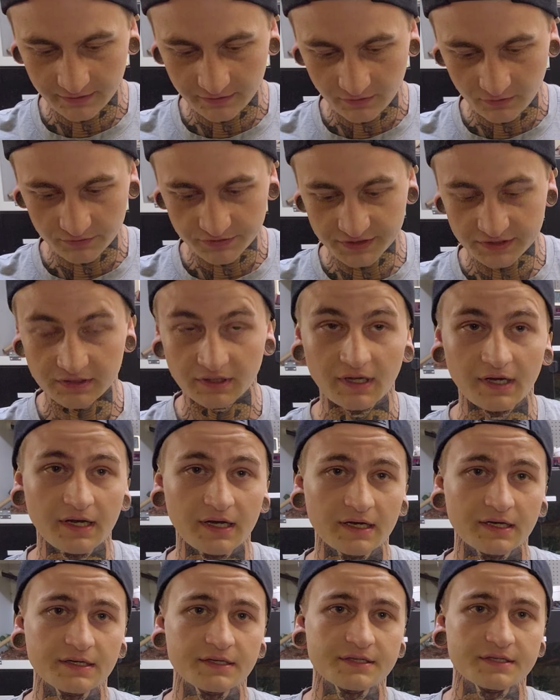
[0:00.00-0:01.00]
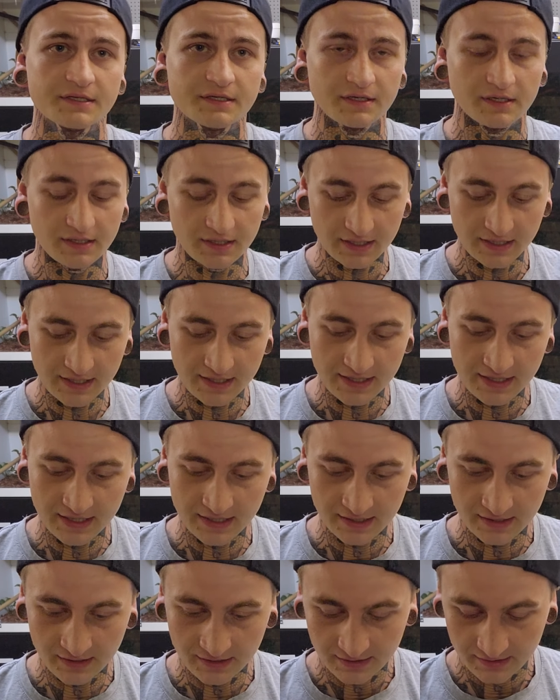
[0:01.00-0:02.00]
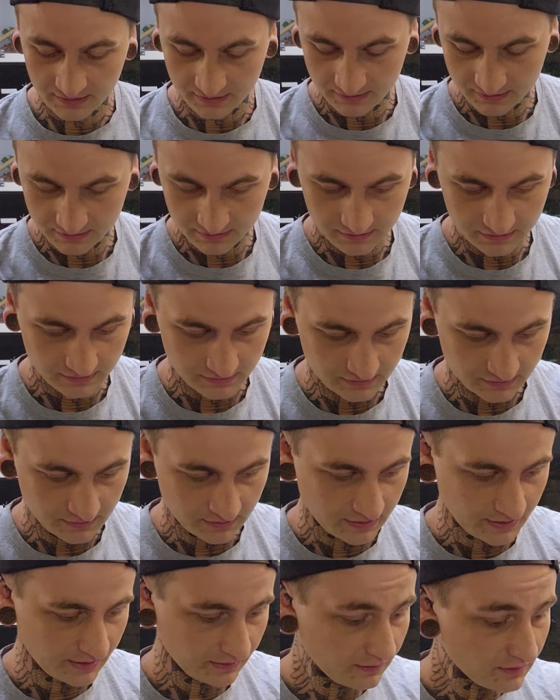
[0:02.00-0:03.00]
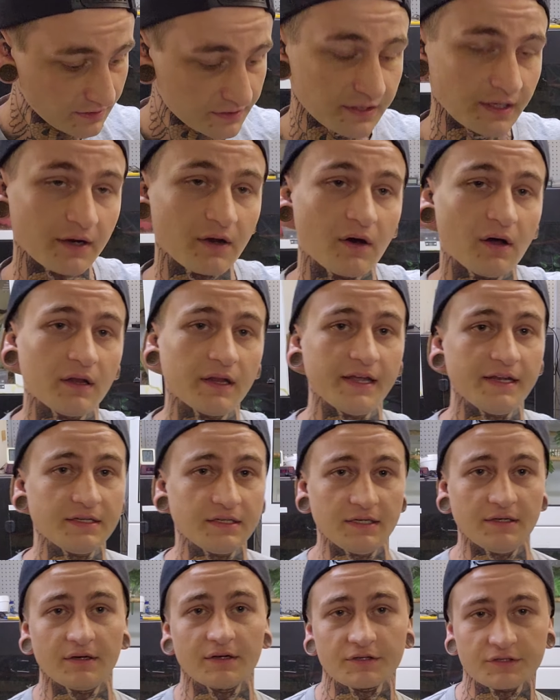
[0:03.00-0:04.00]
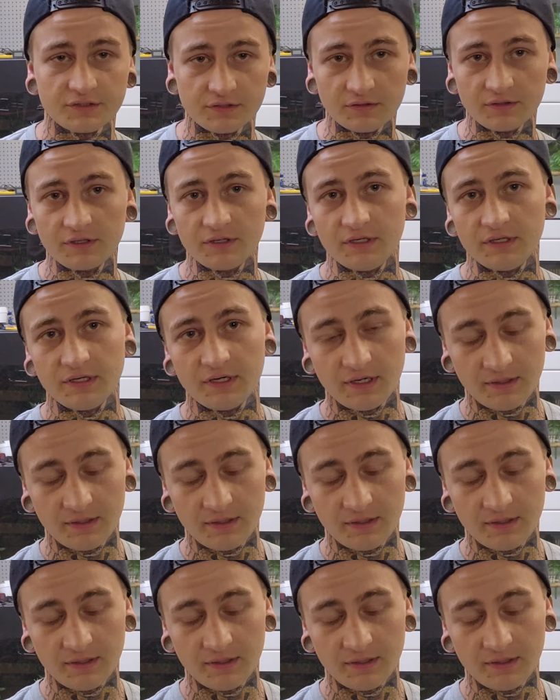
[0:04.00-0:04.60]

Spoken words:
No slugs. And it looks like all 18 are still good.